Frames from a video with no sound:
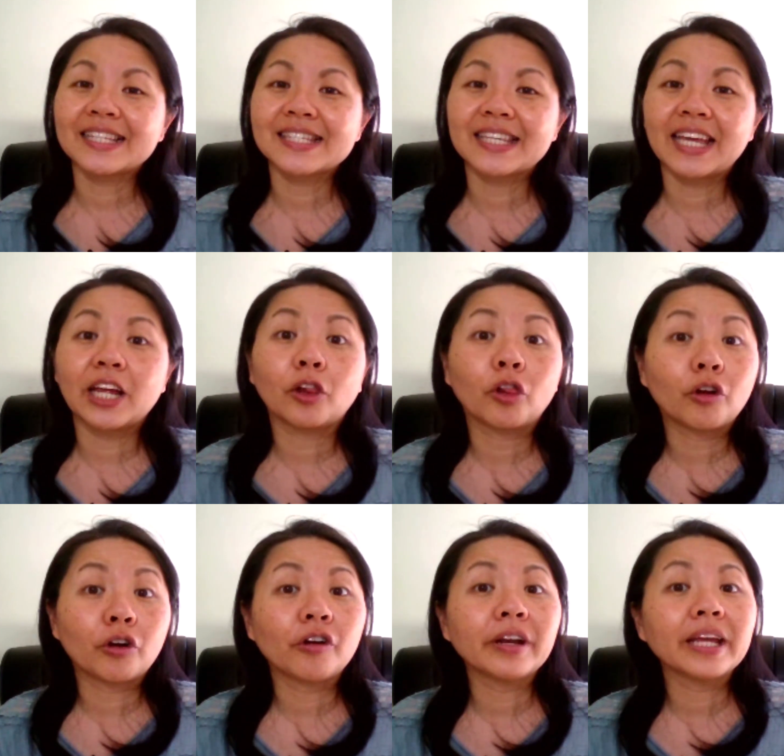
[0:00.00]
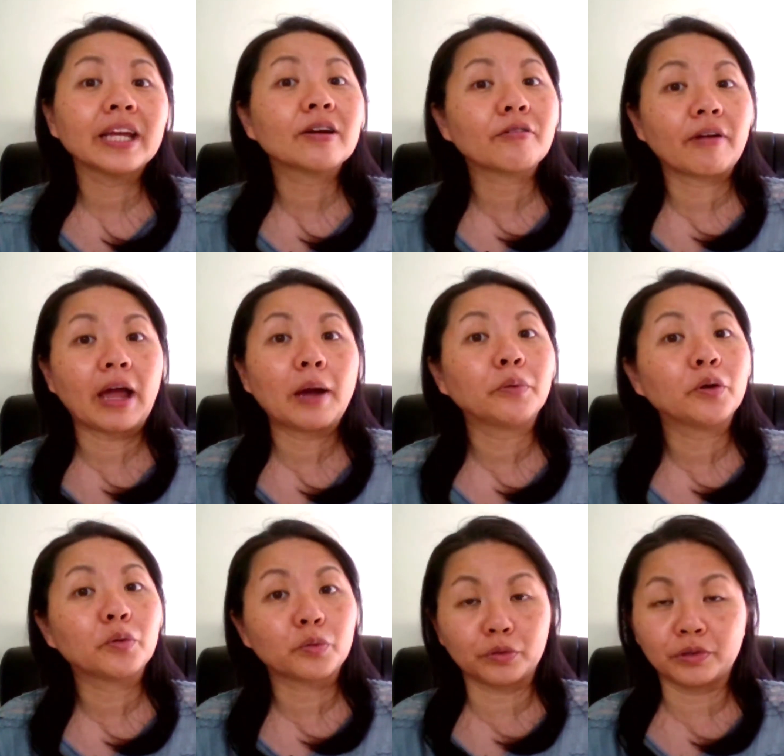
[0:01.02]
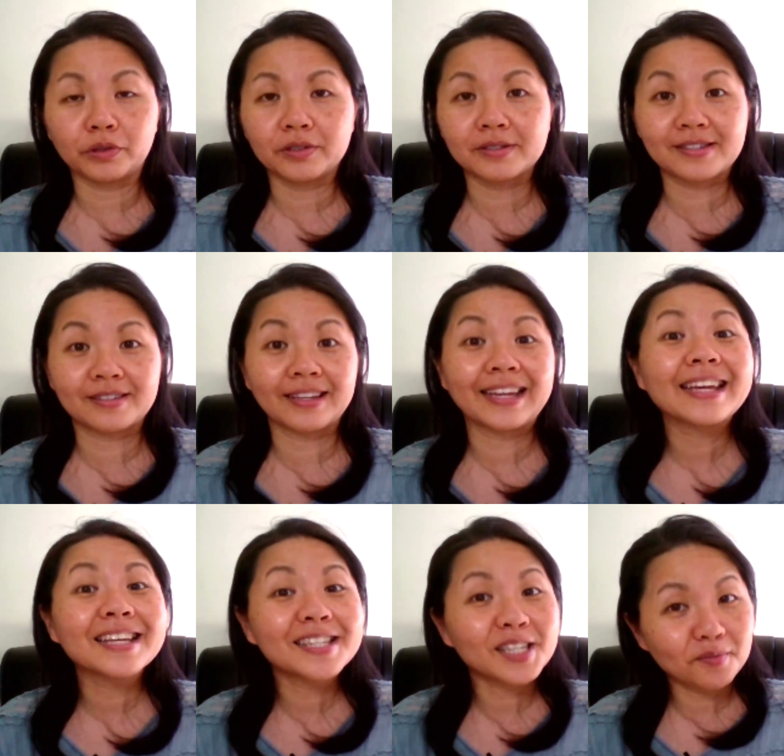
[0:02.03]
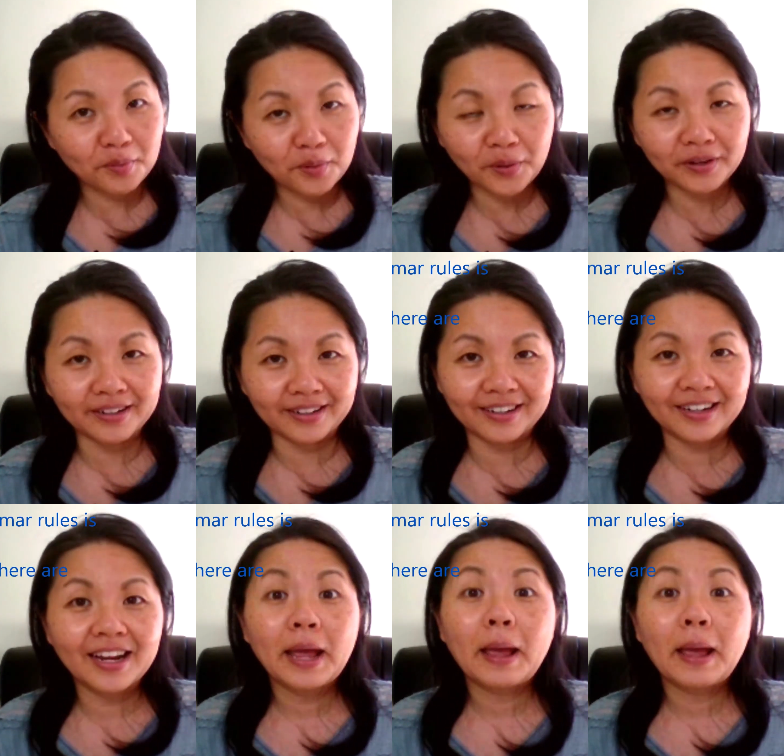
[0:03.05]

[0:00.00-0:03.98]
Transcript: say learning grammar rules is important,